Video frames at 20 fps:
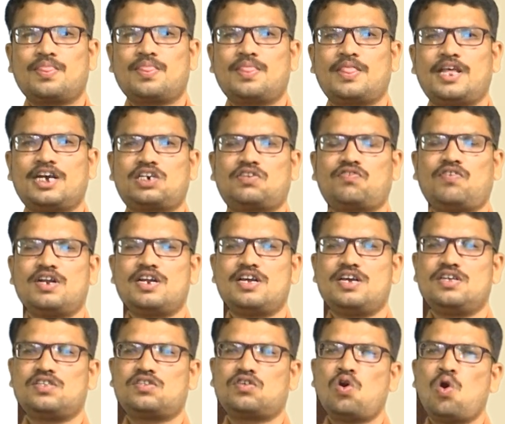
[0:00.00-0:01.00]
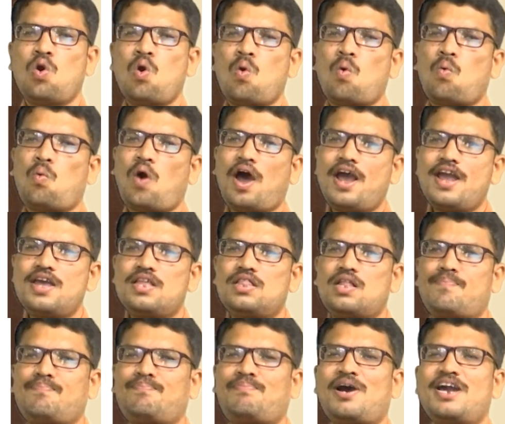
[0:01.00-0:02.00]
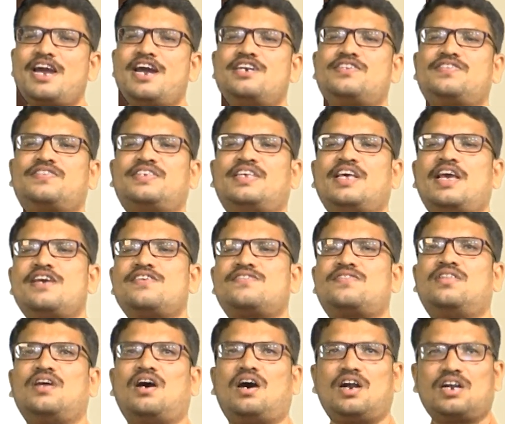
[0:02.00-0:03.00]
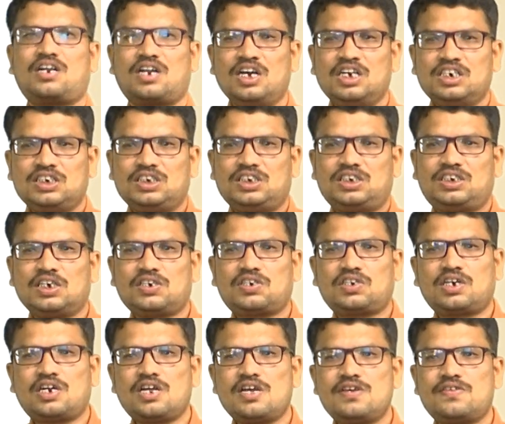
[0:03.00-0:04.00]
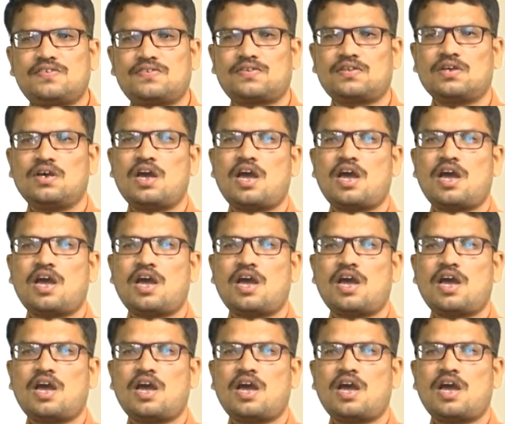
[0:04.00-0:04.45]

Next one is, why the poet says that justice